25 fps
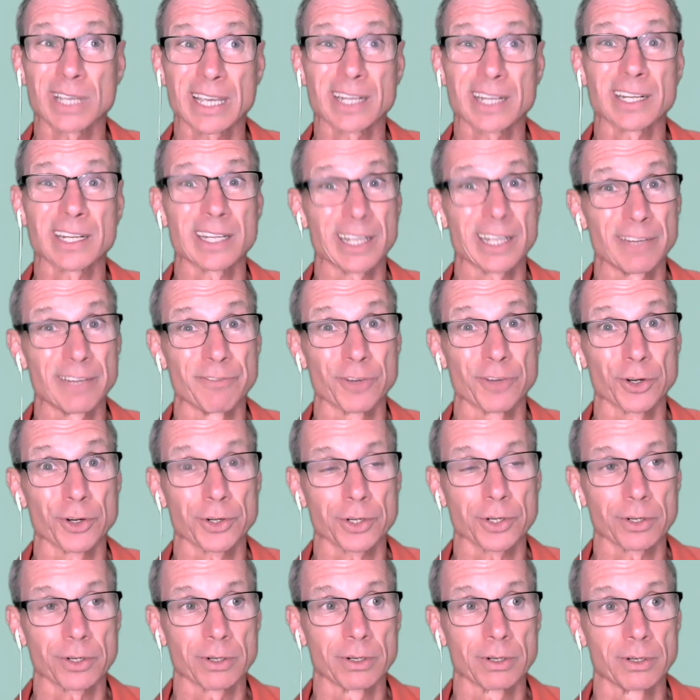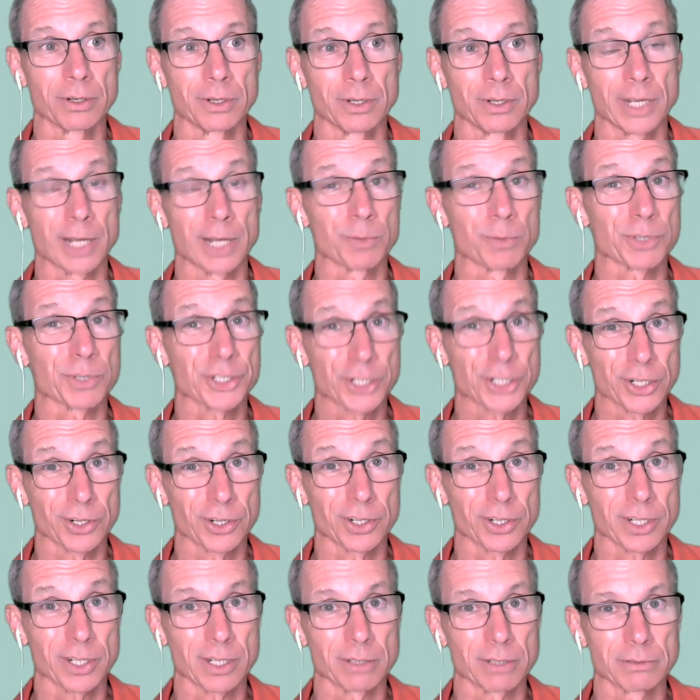get an inverter and
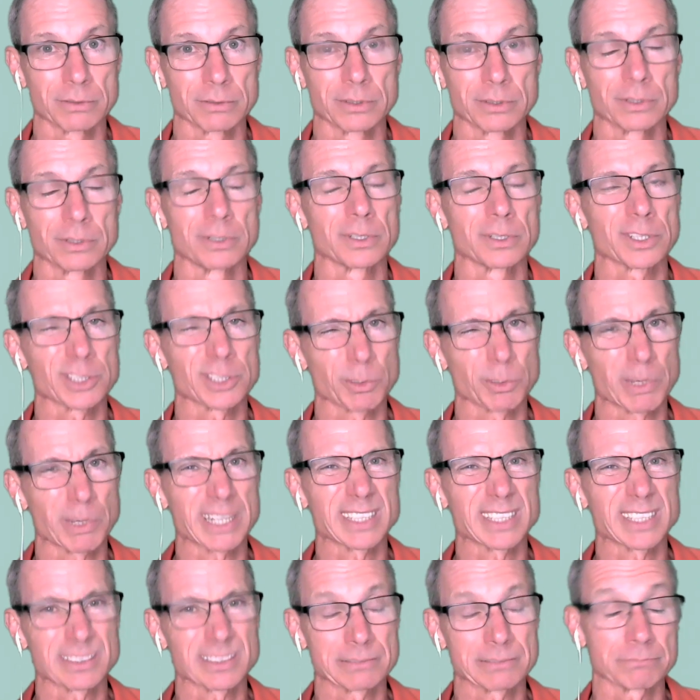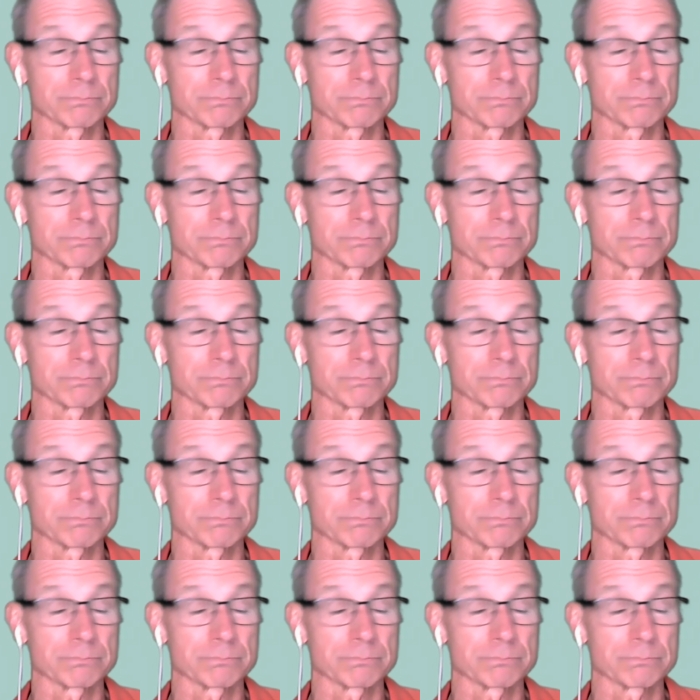return it because you're right.